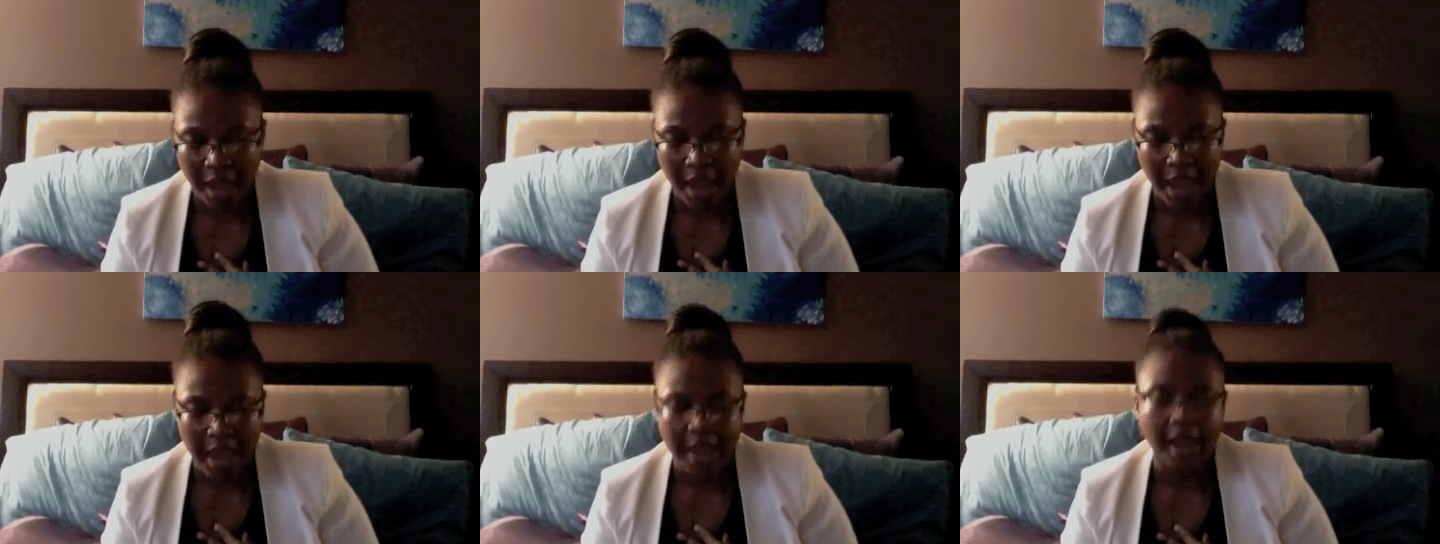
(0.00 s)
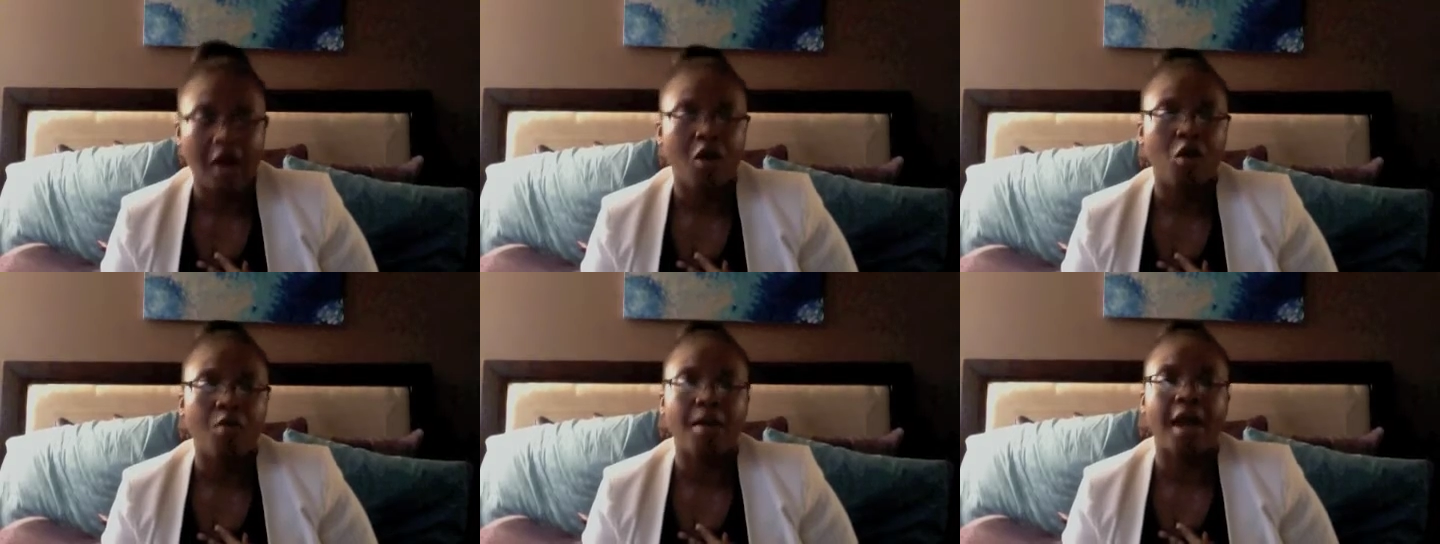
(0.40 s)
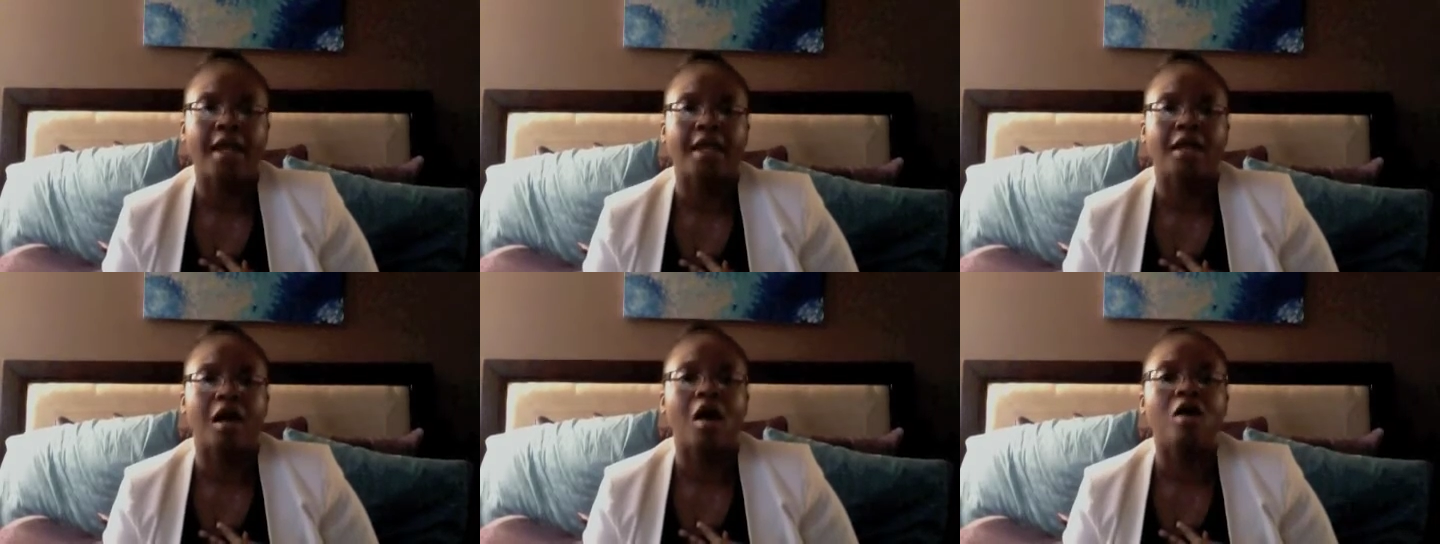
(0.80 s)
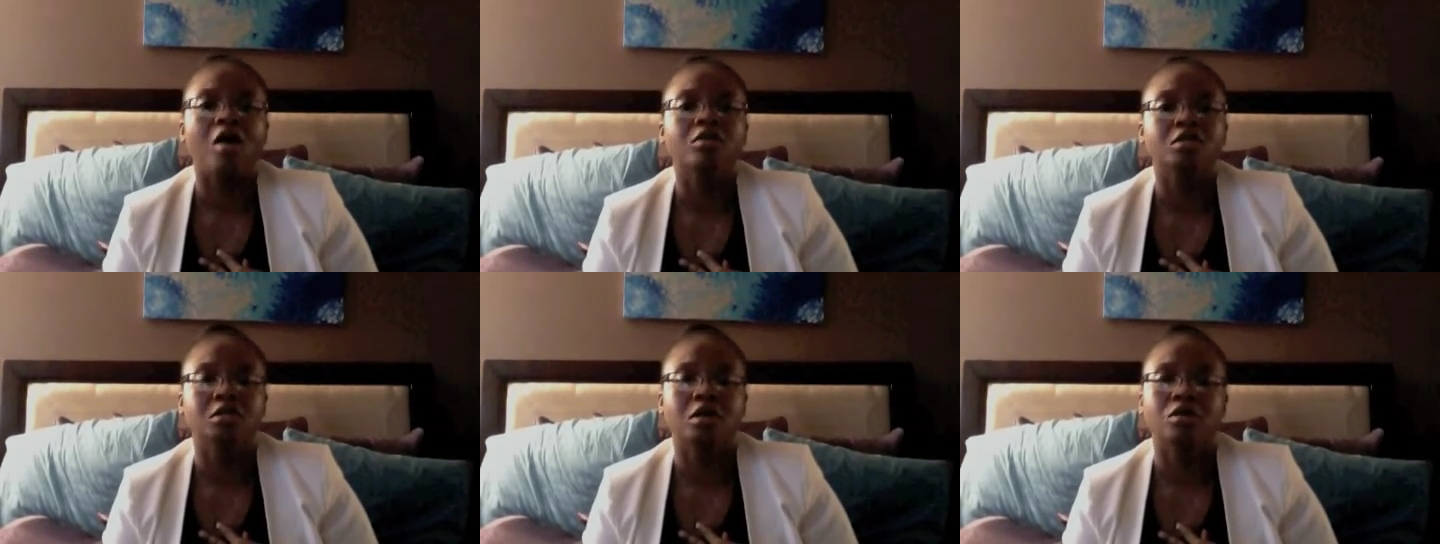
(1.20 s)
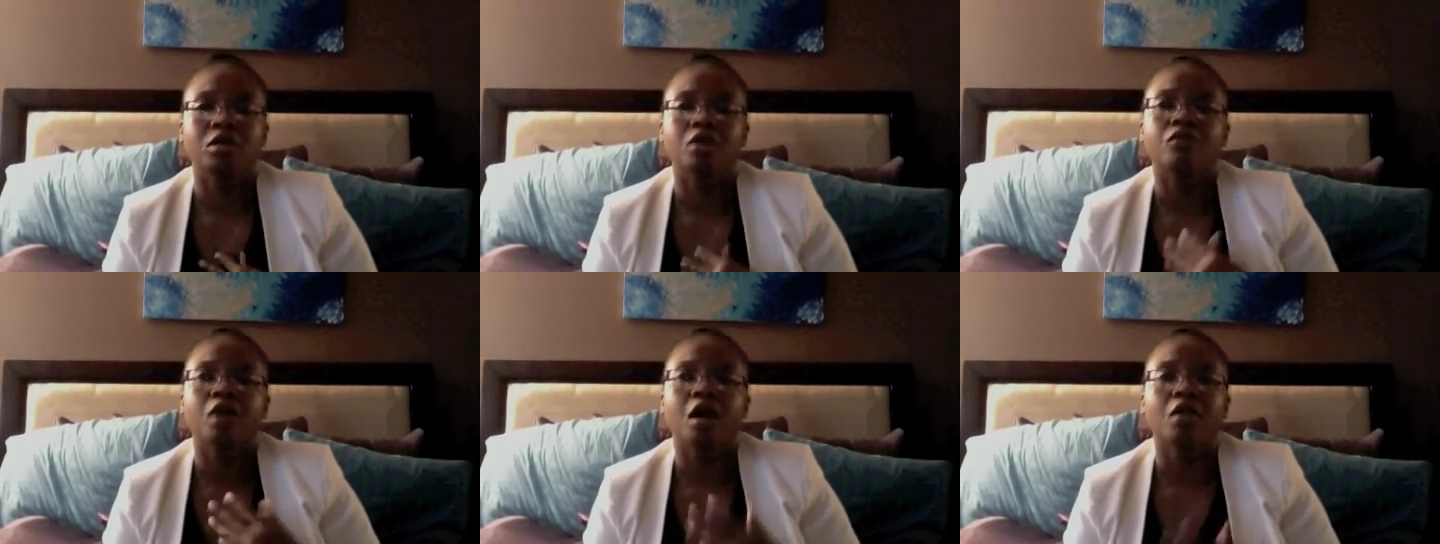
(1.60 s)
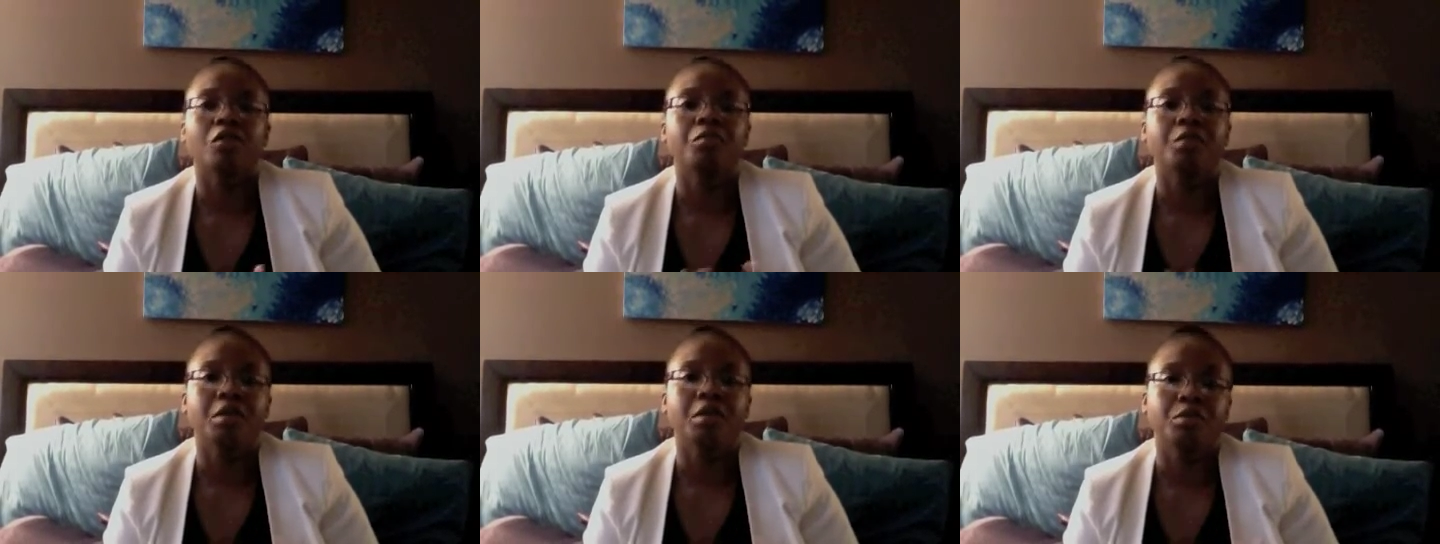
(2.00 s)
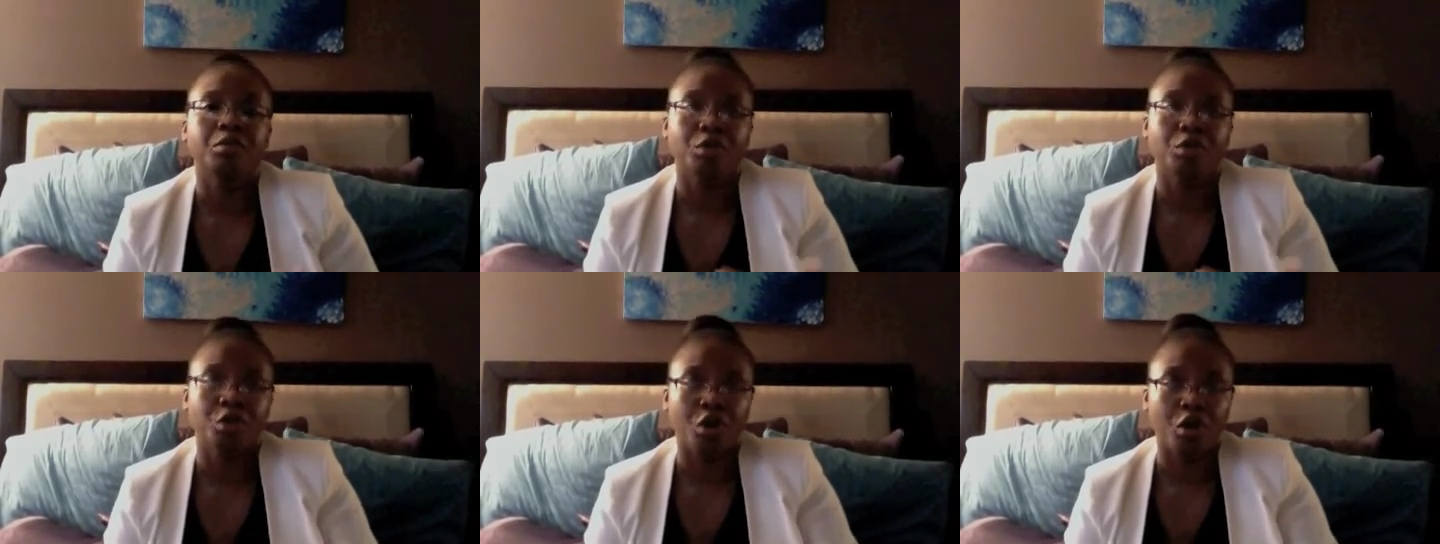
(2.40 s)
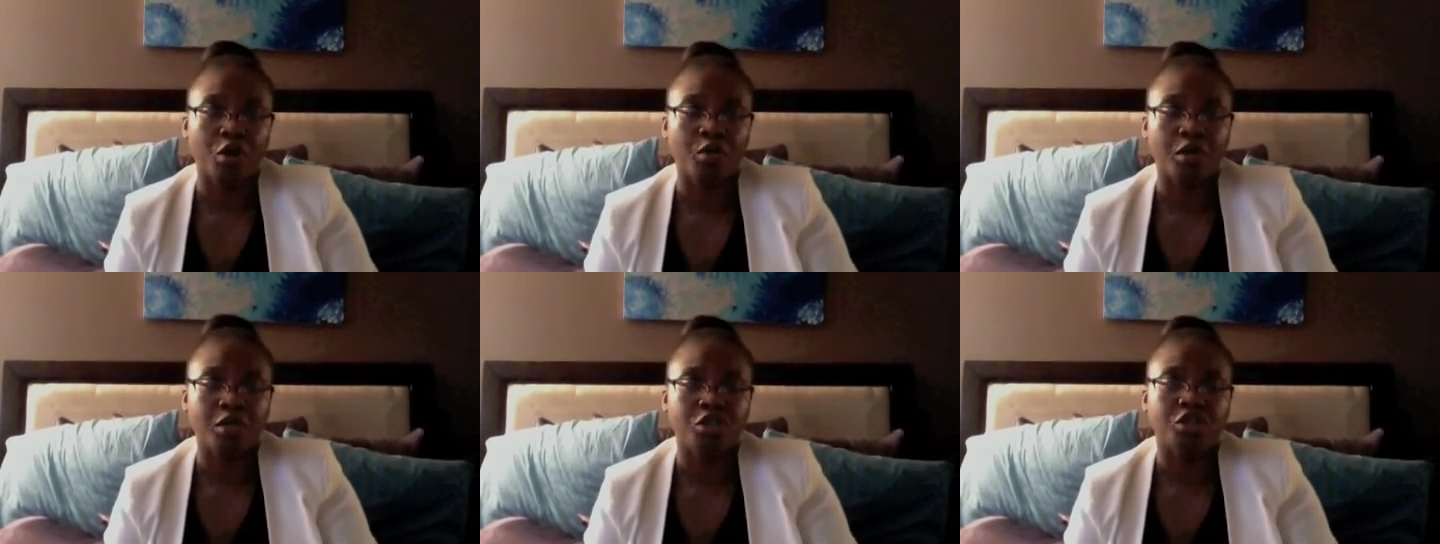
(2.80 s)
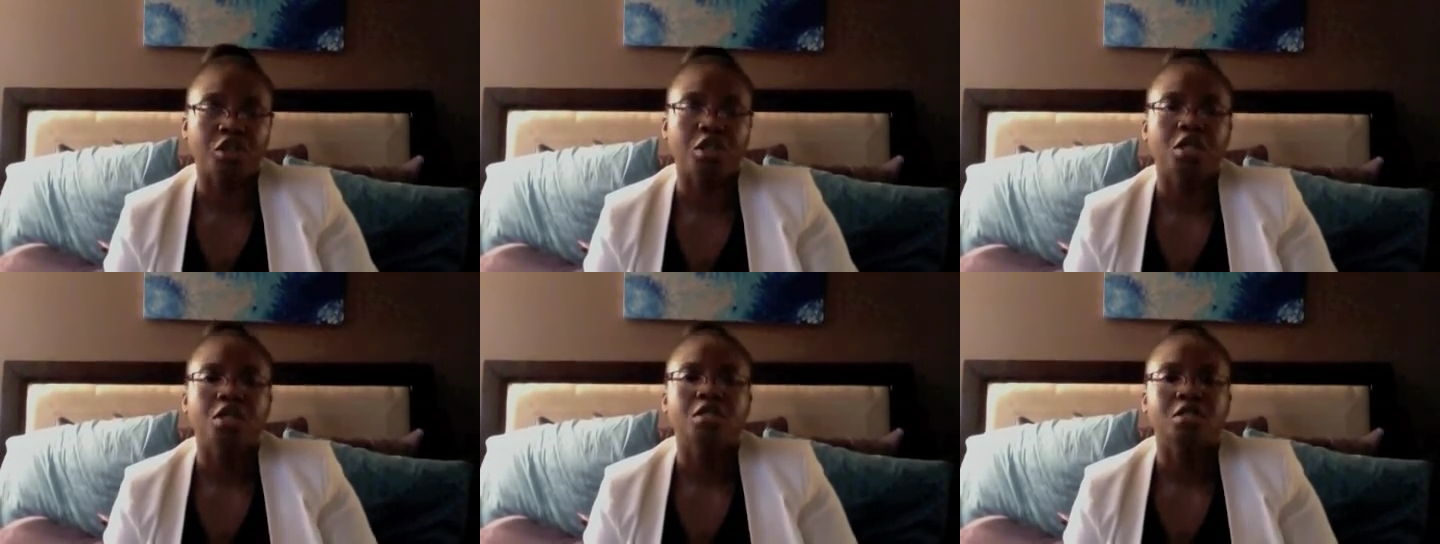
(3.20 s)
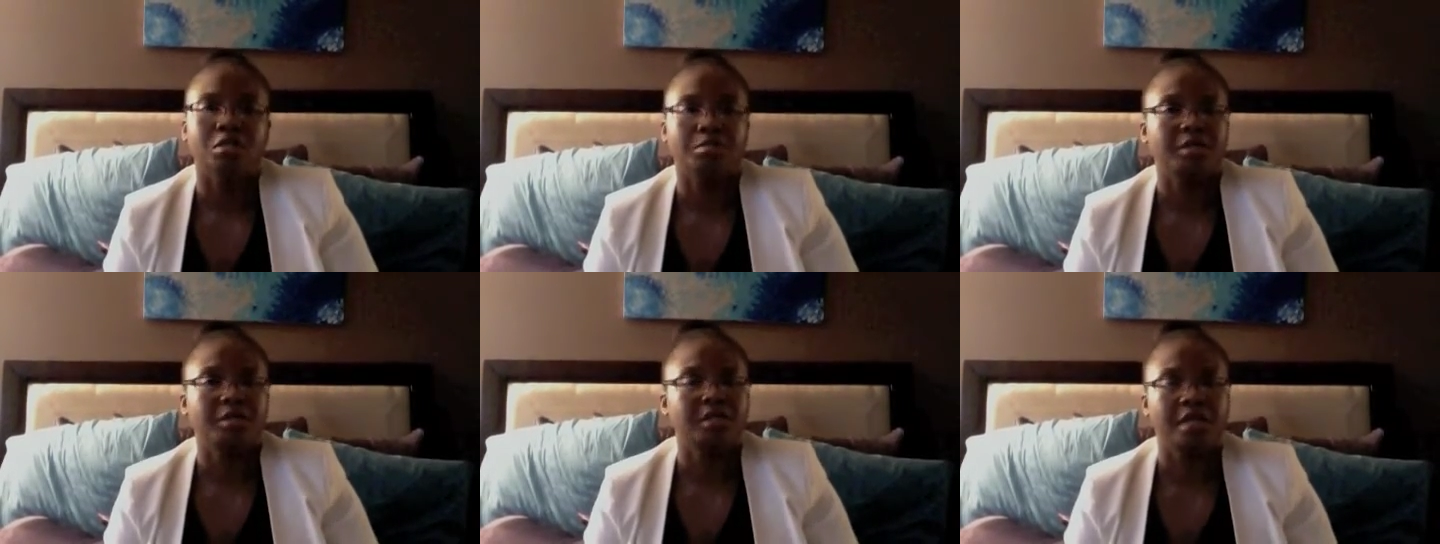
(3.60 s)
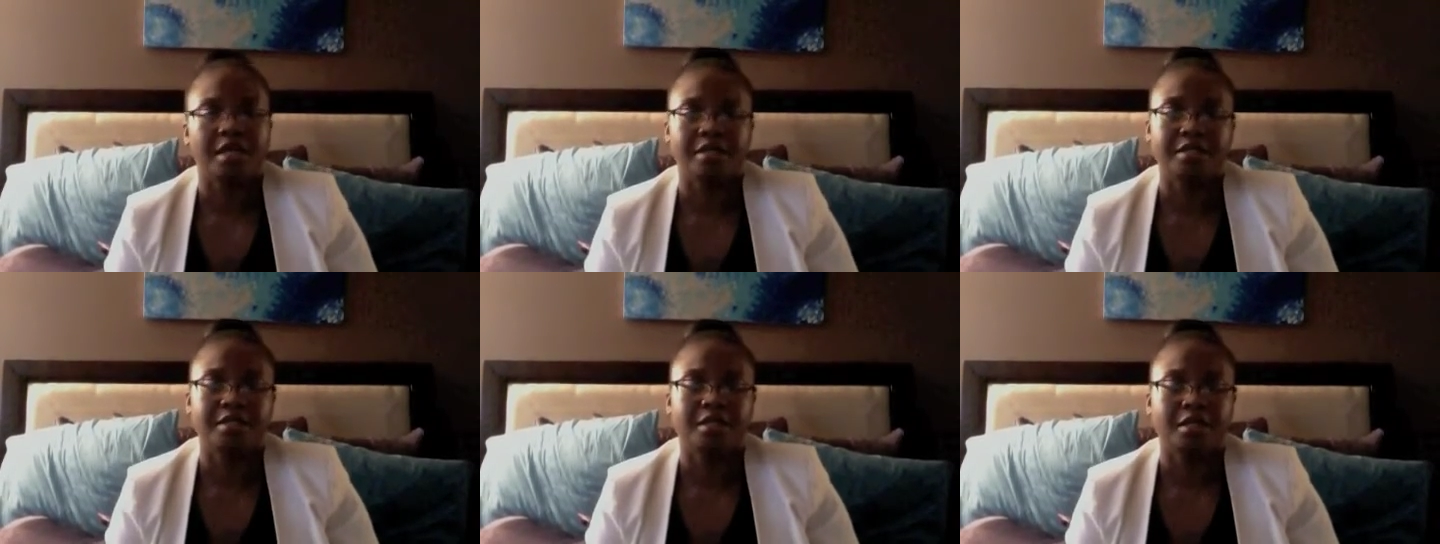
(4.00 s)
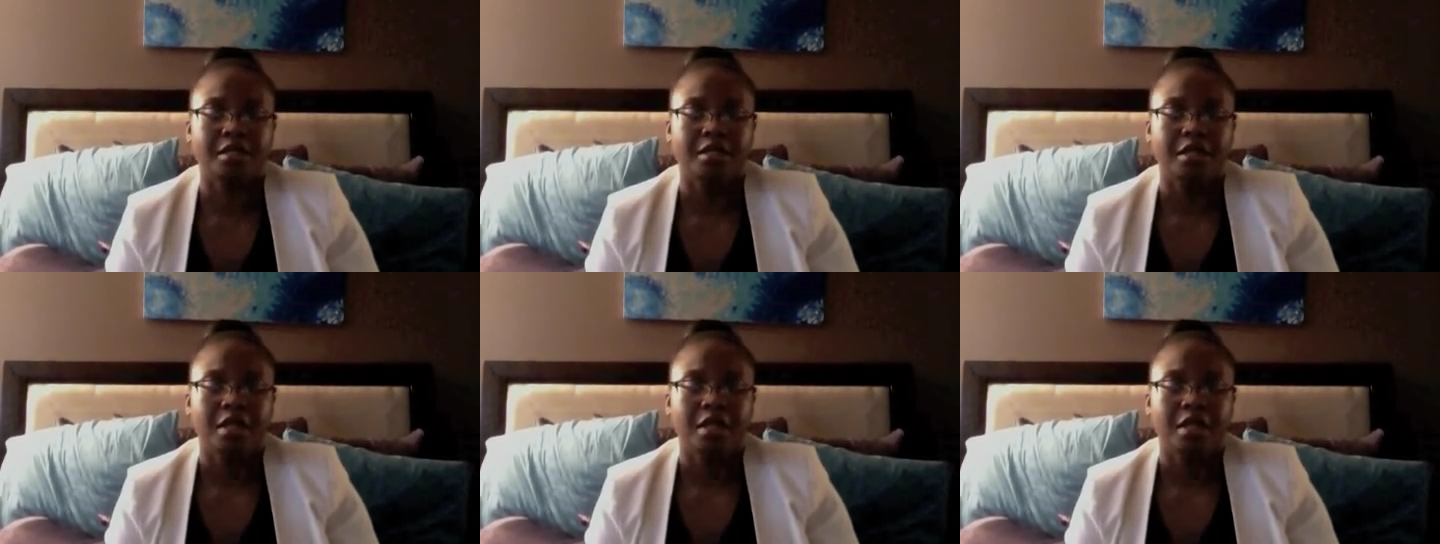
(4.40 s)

And I hope I can also give other people the courage to be tested.